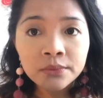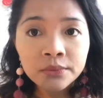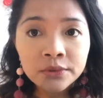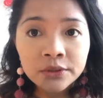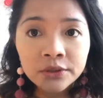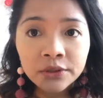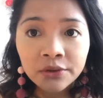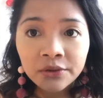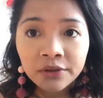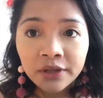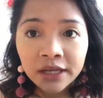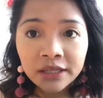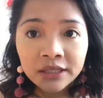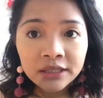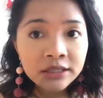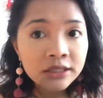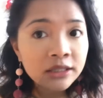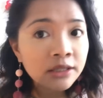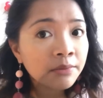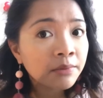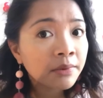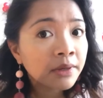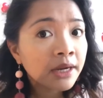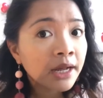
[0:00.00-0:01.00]
So that's
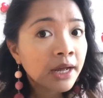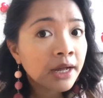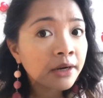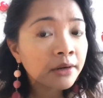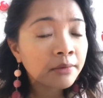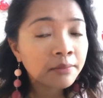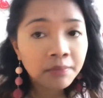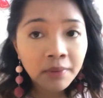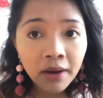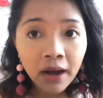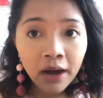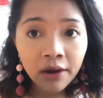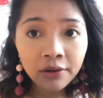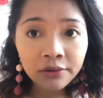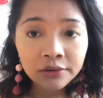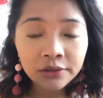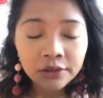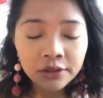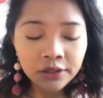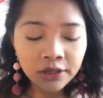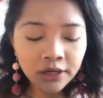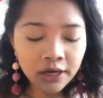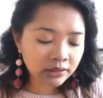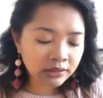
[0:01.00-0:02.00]
the banana
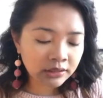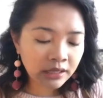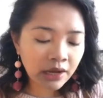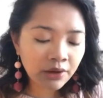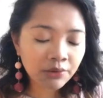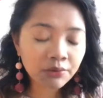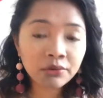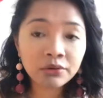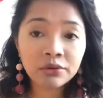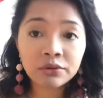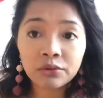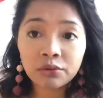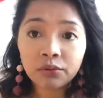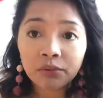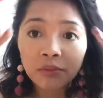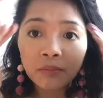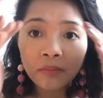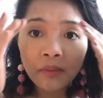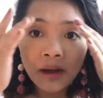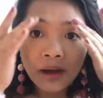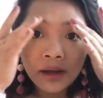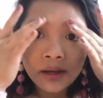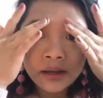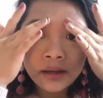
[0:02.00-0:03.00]
powder. I will do
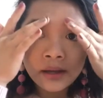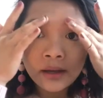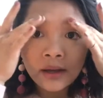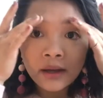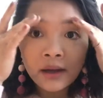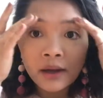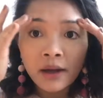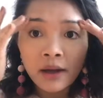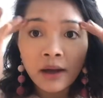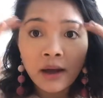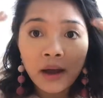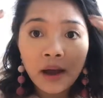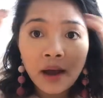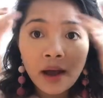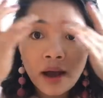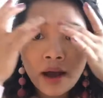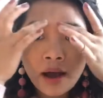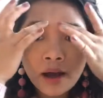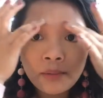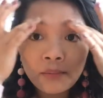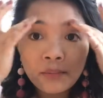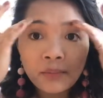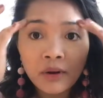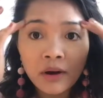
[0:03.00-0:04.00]
my
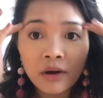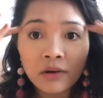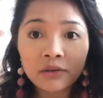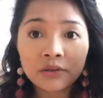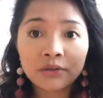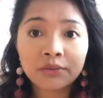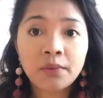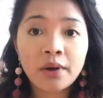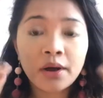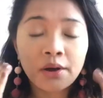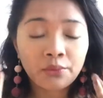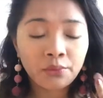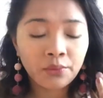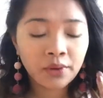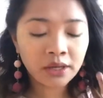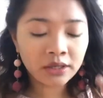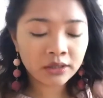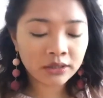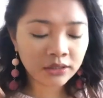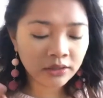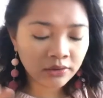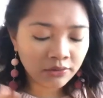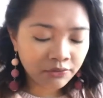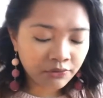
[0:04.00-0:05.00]
eyebrows while
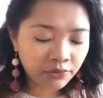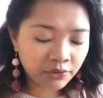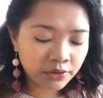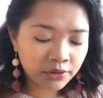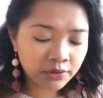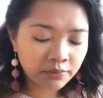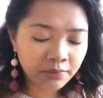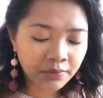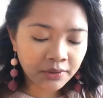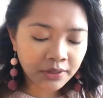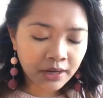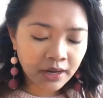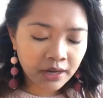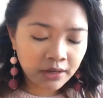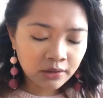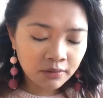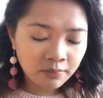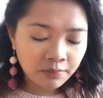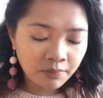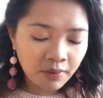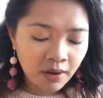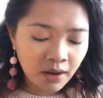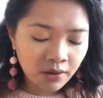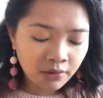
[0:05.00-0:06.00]
waiting for the banana
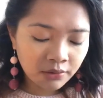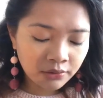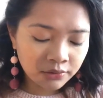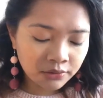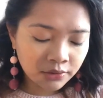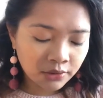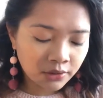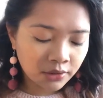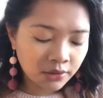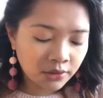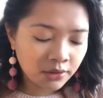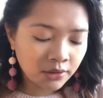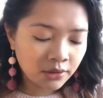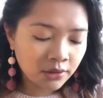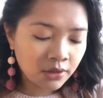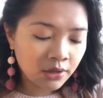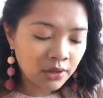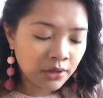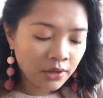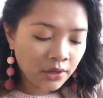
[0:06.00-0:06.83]
powder.